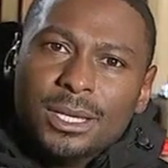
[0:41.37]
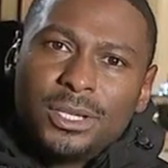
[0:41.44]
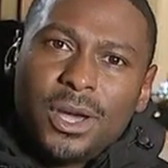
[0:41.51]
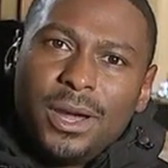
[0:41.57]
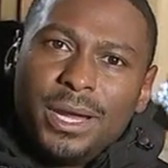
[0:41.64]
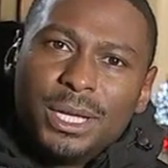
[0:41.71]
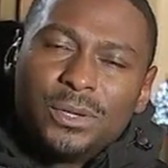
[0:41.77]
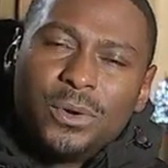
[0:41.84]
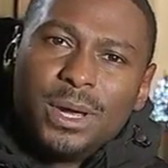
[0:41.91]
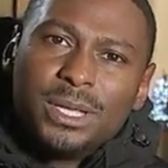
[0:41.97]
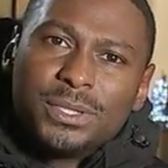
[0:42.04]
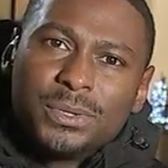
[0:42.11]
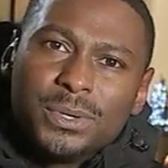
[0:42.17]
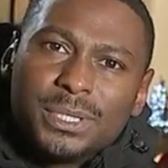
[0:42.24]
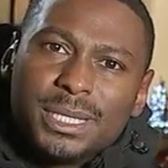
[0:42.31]
Shari and Gray,
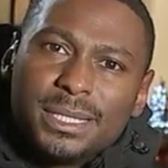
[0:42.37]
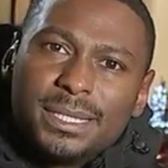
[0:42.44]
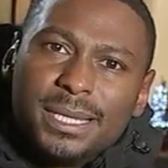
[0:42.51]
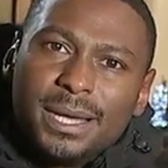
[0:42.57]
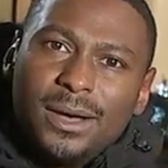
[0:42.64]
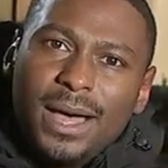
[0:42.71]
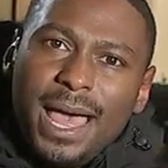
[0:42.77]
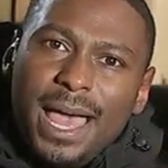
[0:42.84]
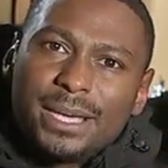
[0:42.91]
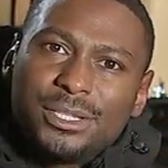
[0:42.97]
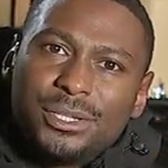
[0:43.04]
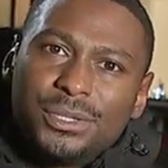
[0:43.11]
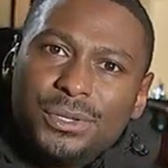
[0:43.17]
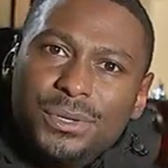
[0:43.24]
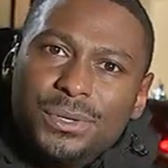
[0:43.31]
sources tell
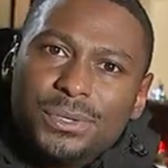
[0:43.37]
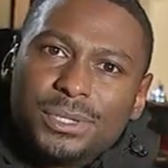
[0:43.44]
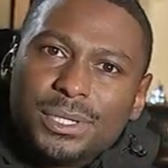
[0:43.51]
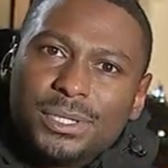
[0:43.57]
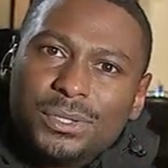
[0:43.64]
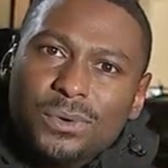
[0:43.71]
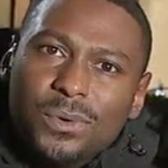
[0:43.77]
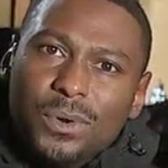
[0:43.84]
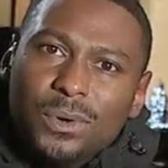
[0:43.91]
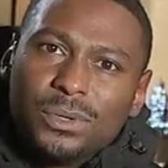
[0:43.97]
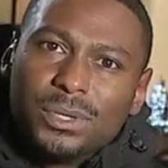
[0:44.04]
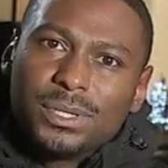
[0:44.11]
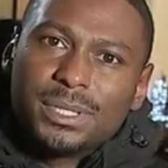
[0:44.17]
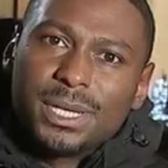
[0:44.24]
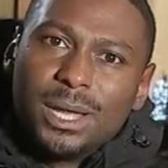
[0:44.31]
Action News the store
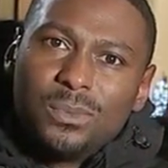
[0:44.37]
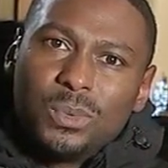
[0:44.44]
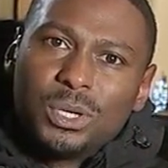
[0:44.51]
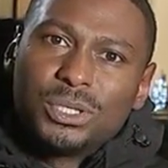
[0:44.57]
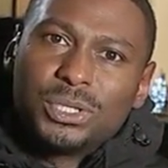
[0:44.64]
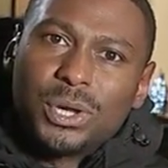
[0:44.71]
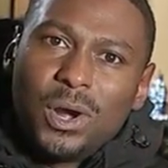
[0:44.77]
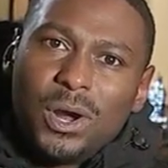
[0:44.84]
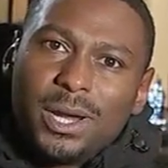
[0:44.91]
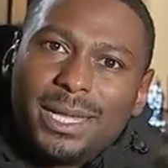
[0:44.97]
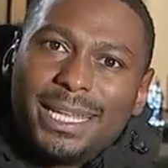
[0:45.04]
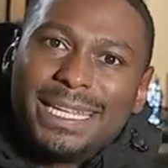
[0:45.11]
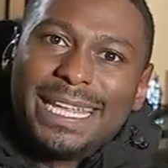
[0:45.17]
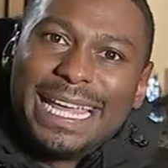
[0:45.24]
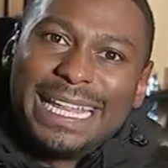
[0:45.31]
owner's son was
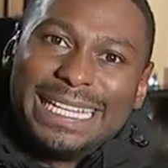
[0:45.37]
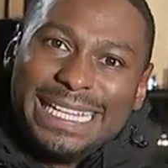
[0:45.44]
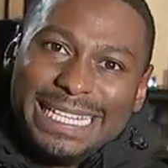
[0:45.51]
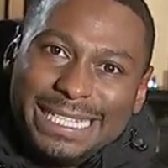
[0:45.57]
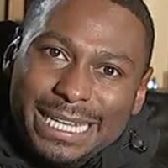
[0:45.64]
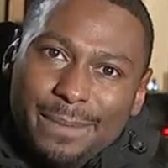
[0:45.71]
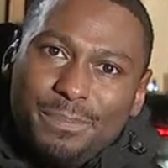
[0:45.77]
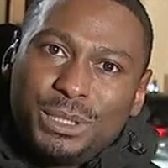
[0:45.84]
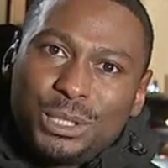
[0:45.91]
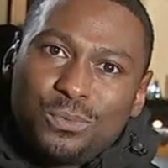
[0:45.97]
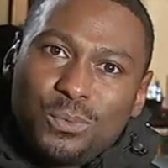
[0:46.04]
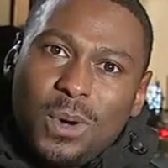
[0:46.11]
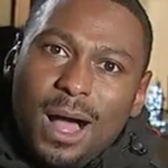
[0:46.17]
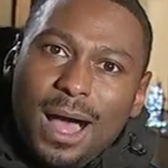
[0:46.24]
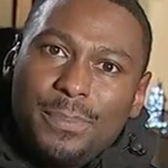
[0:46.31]
targeted in an attempted
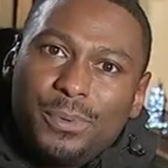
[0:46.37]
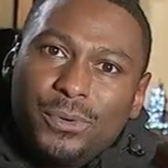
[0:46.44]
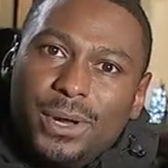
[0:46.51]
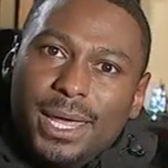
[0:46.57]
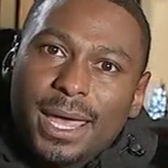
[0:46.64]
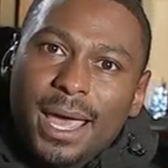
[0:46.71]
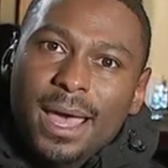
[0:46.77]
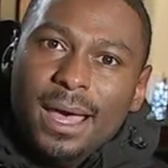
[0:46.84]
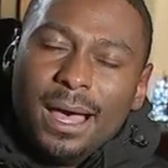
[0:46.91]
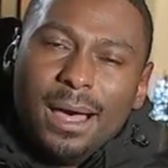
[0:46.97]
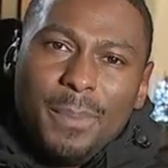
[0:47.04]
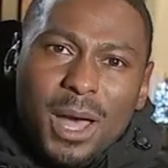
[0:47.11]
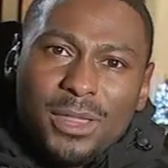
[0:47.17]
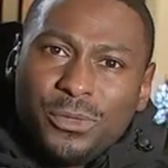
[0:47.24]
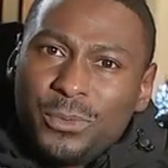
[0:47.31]
robbery
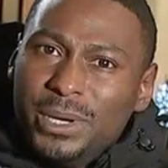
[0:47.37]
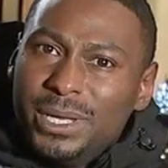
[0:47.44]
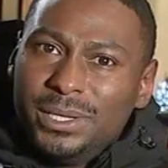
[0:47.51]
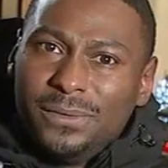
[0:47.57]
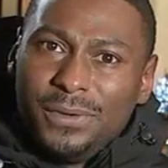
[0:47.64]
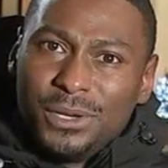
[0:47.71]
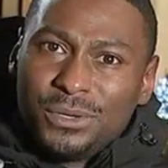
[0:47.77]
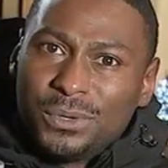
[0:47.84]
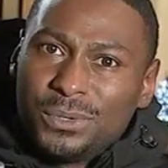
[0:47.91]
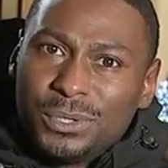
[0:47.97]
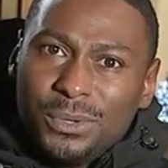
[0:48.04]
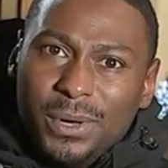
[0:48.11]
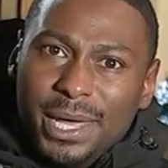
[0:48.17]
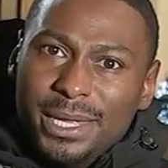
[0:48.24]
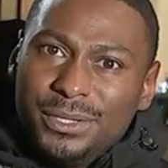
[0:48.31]
by three individuals
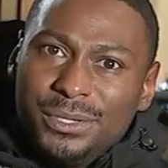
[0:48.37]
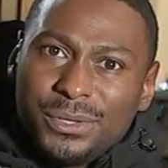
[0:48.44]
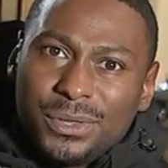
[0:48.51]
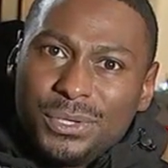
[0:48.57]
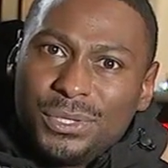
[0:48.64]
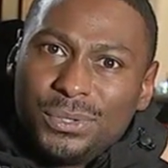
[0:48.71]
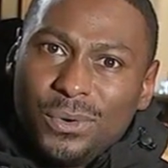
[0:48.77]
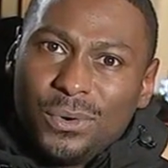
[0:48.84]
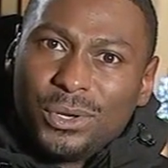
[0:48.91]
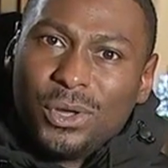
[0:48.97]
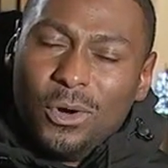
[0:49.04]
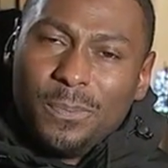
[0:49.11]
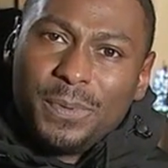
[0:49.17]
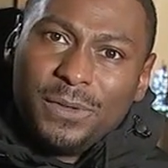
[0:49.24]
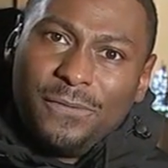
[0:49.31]
who entered the store and
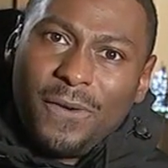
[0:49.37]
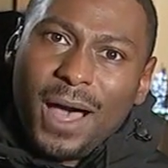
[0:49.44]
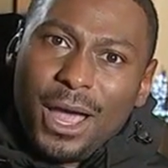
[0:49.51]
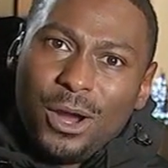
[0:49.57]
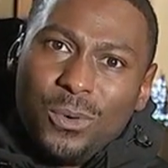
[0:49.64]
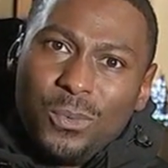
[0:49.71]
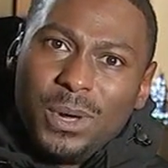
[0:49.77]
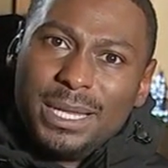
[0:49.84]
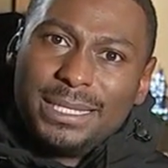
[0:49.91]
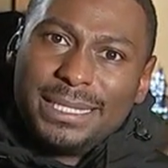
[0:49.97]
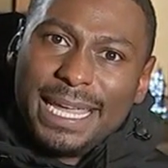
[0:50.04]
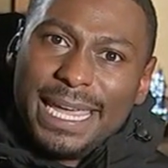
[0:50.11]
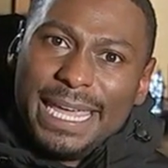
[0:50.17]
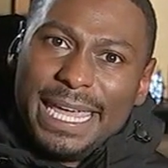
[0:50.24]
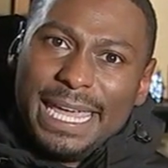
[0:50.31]
opened fire
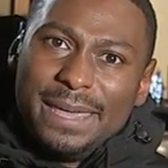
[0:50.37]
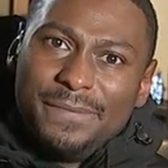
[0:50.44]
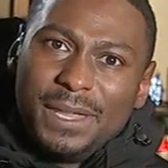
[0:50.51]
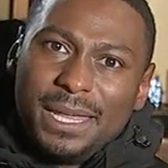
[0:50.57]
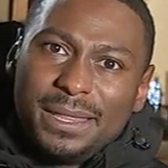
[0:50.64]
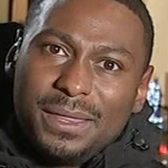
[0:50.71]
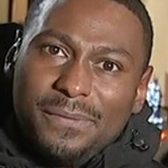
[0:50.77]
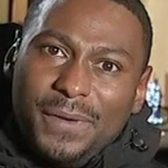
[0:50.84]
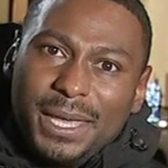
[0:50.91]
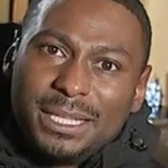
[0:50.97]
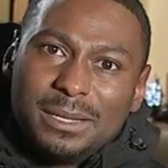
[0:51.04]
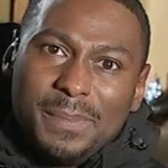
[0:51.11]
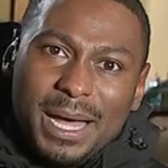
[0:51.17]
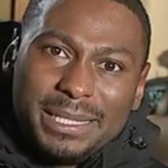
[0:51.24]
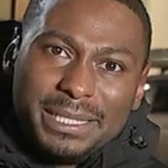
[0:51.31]
Wednesday evening. The
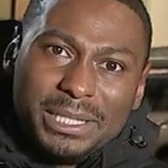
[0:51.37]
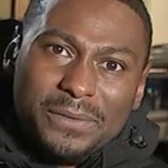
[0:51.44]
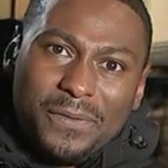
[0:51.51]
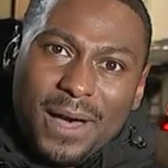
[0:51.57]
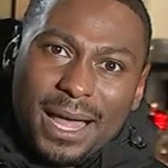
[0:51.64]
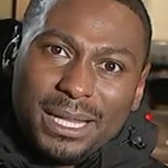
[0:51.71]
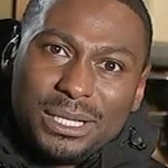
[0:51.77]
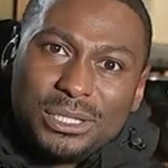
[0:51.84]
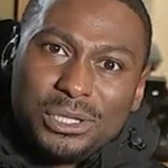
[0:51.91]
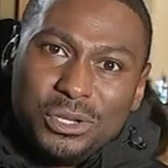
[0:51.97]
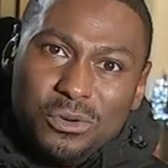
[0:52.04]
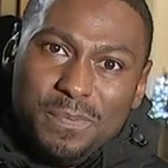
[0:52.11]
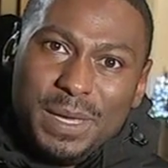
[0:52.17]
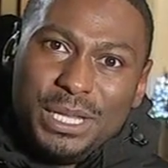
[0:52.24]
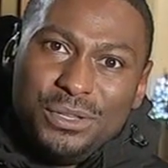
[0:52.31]
victim, identified as
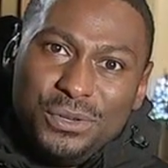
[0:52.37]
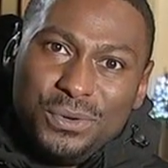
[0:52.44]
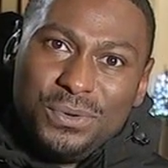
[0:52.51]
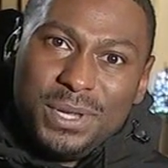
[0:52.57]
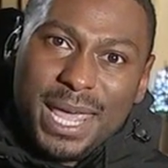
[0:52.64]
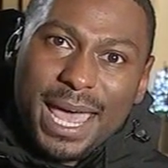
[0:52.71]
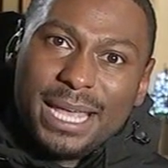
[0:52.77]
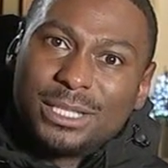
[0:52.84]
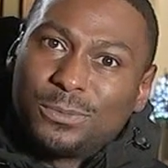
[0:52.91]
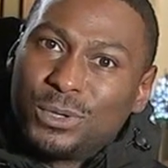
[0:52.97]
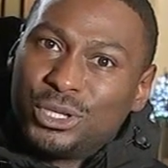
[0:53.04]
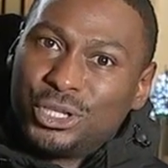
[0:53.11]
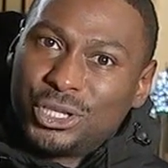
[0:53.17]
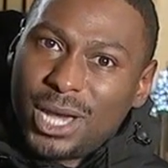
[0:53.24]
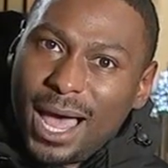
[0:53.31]
Luimi Nunez,
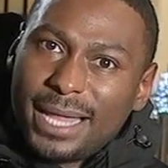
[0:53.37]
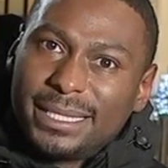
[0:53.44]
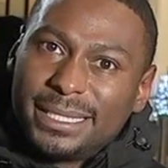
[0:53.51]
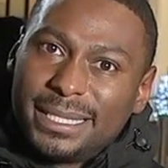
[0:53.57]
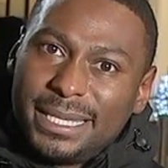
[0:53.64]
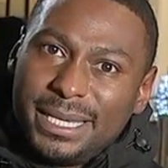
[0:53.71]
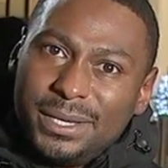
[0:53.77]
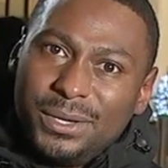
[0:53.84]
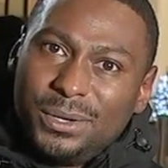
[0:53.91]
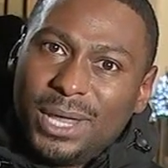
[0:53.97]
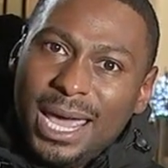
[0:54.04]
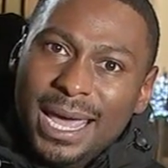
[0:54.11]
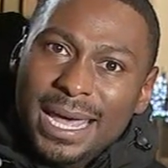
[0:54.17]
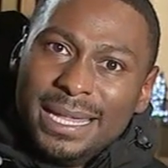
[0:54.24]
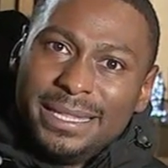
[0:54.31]
was shot and killed.
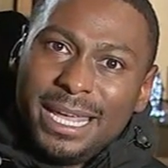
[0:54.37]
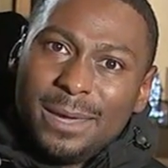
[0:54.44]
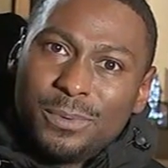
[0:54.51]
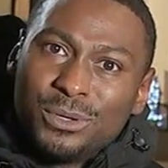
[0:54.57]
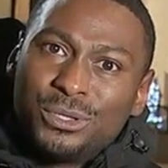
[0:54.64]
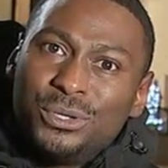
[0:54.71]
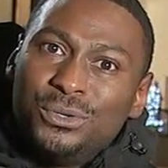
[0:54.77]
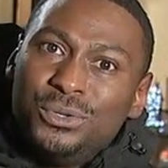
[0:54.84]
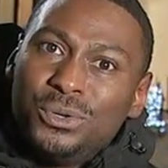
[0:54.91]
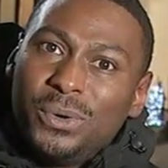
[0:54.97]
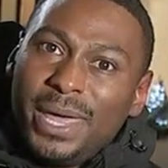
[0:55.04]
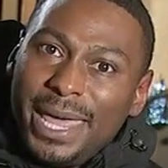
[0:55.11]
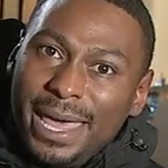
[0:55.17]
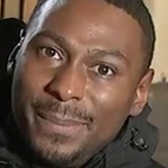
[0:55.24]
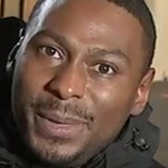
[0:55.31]
Neighbors who knew
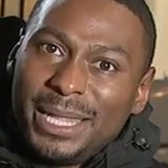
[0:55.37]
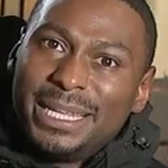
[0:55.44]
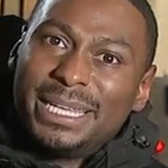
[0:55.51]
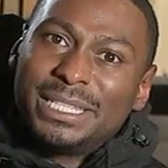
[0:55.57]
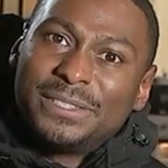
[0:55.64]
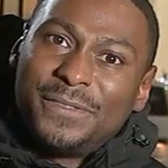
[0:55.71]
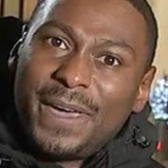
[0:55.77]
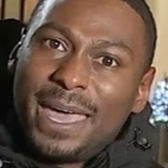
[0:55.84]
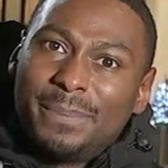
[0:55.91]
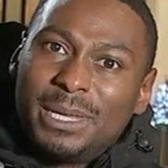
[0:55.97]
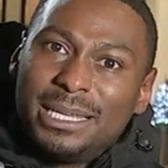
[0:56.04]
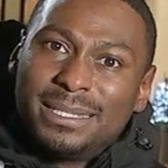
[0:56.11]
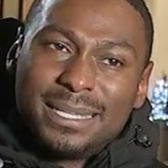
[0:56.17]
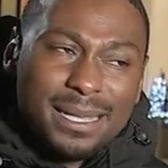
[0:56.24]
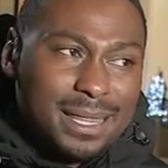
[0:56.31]
him and his
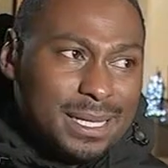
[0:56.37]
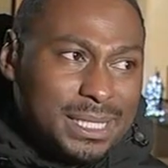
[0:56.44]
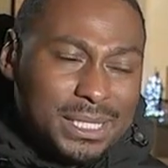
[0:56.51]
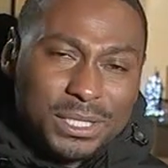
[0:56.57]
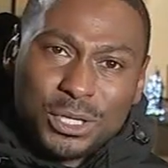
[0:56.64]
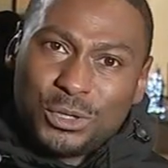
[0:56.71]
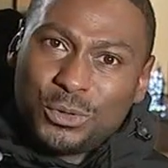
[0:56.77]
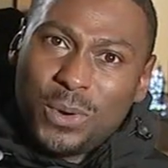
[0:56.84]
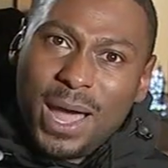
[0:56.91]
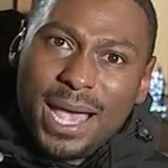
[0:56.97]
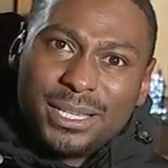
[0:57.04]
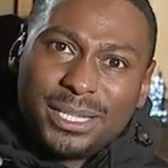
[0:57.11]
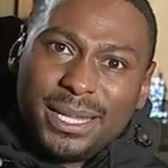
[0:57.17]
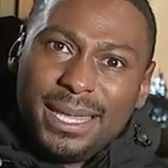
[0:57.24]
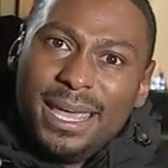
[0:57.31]
family say this is a
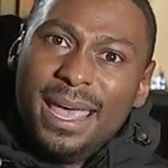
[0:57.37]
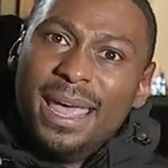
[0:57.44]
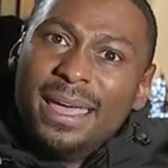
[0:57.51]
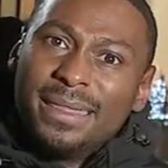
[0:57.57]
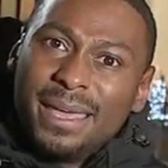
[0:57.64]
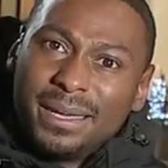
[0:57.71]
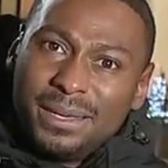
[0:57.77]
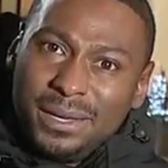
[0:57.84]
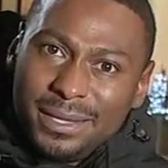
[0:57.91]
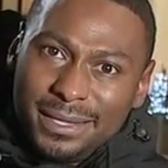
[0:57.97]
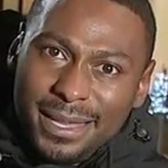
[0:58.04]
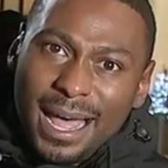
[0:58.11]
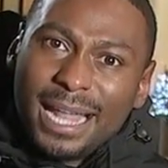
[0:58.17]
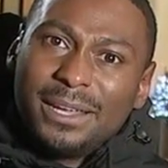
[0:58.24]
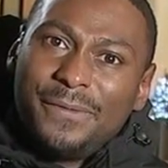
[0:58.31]
tragedy that could
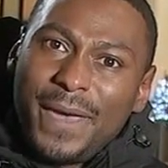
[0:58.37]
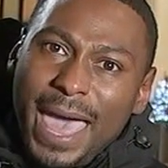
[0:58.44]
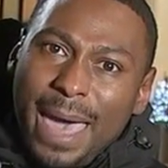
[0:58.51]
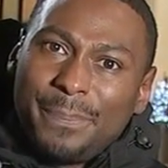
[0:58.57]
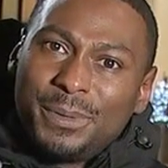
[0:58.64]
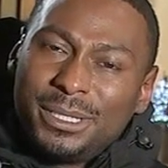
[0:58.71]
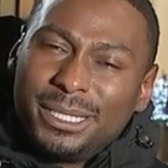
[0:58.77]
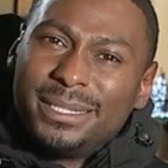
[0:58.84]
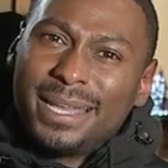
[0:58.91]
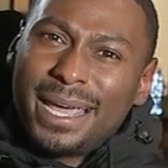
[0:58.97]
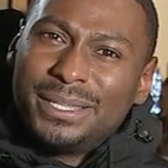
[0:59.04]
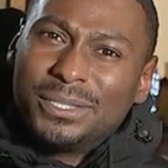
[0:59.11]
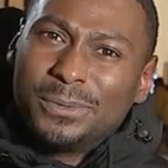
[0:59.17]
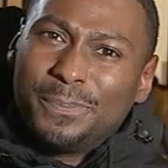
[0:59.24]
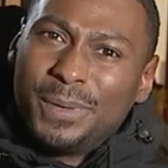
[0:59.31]
not have happened to
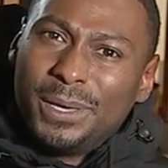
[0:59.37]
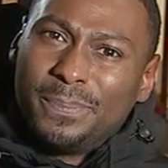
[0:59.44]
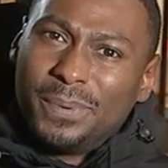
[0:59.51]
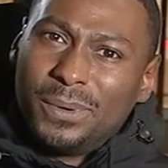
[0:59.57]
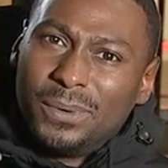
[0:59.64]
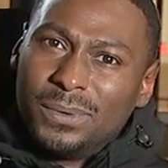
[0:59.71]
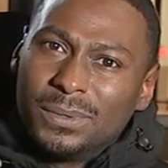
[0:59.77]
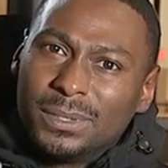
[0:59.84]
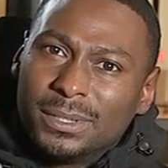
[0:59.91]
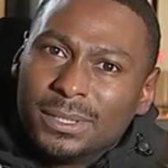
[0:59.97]
nicer people.